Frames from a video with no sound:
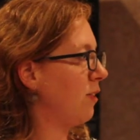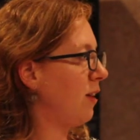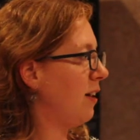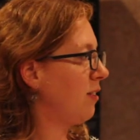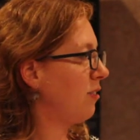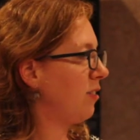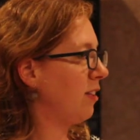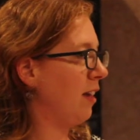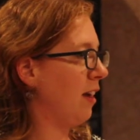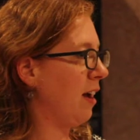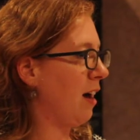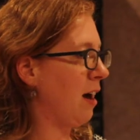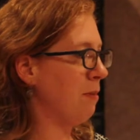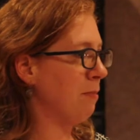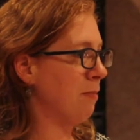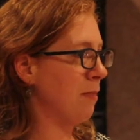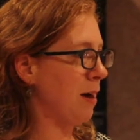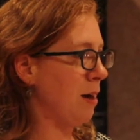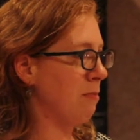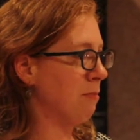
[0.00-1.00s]
So actually,
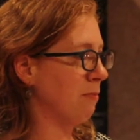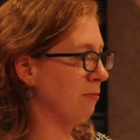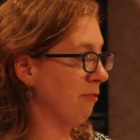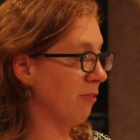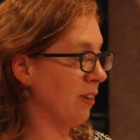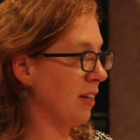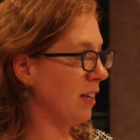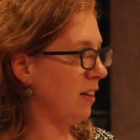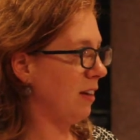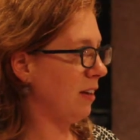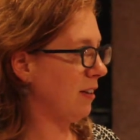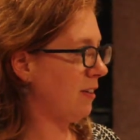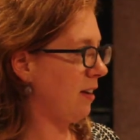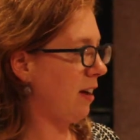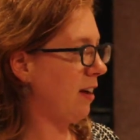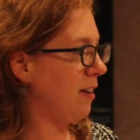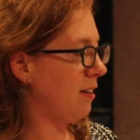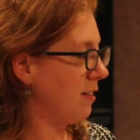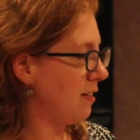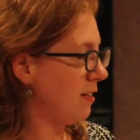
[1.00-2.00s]
I'm really
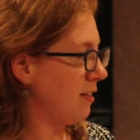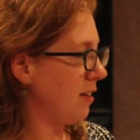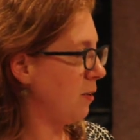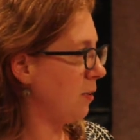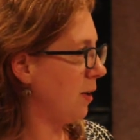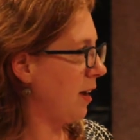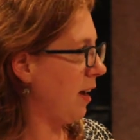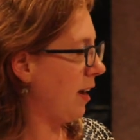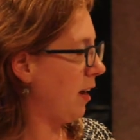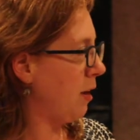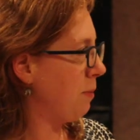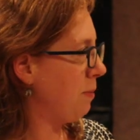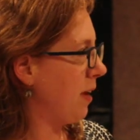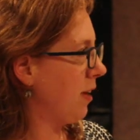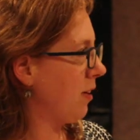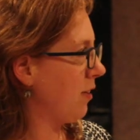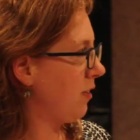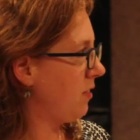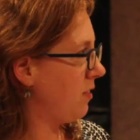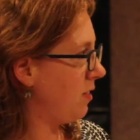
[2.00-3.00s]
excited to see what Annie
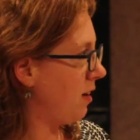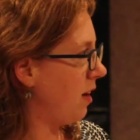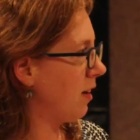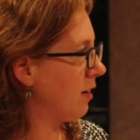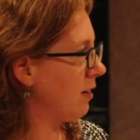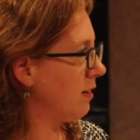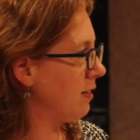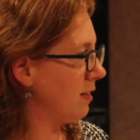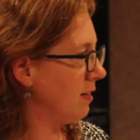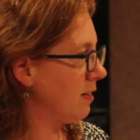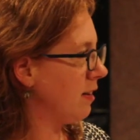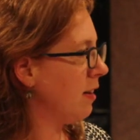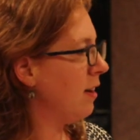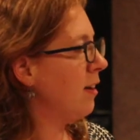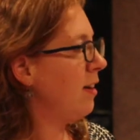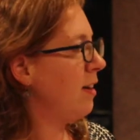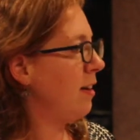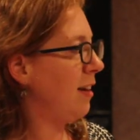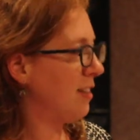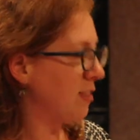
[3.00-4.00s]
Baker's done, because
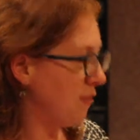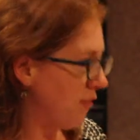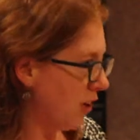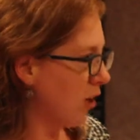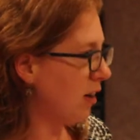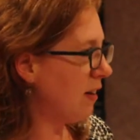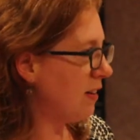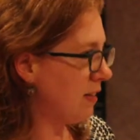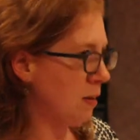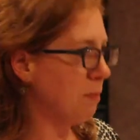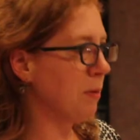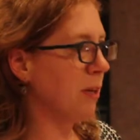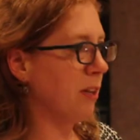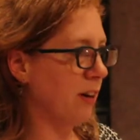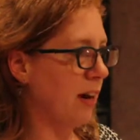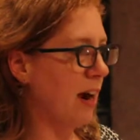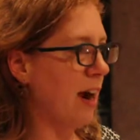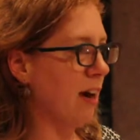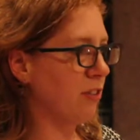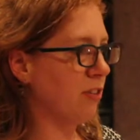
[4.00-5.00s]
it's very
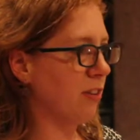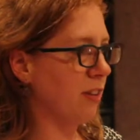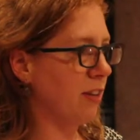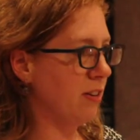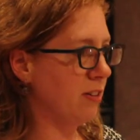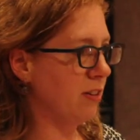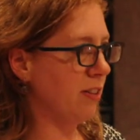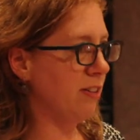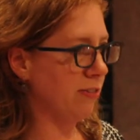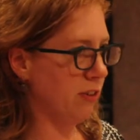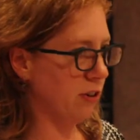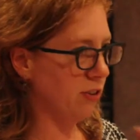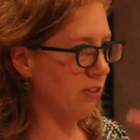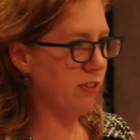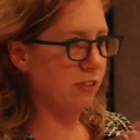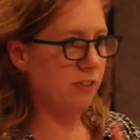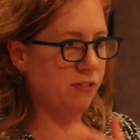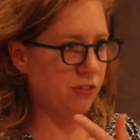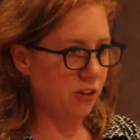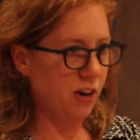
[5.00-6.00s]
similar actually to the
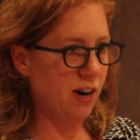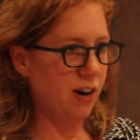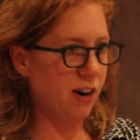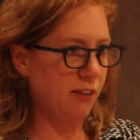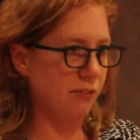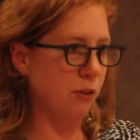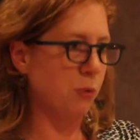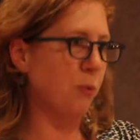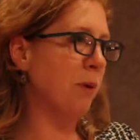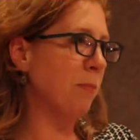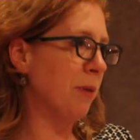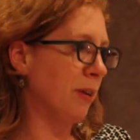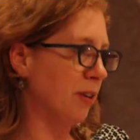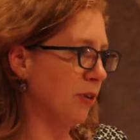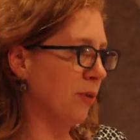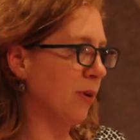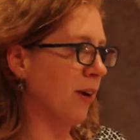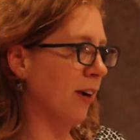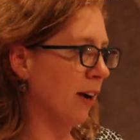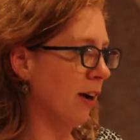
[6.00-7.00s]
versions of Chekhov that we've
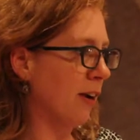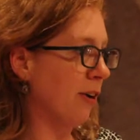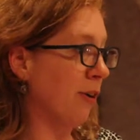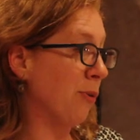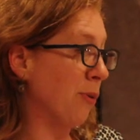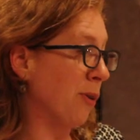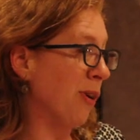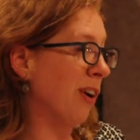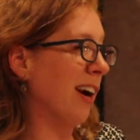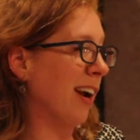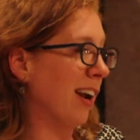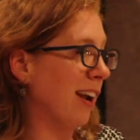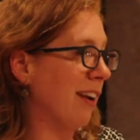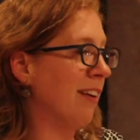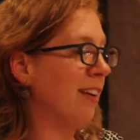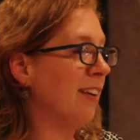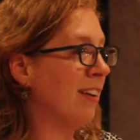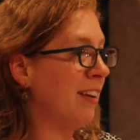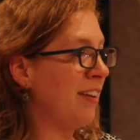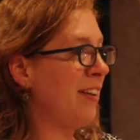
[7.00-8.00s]
been doing out in
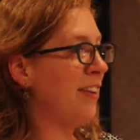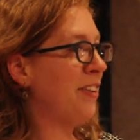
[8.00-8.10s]
Oregon.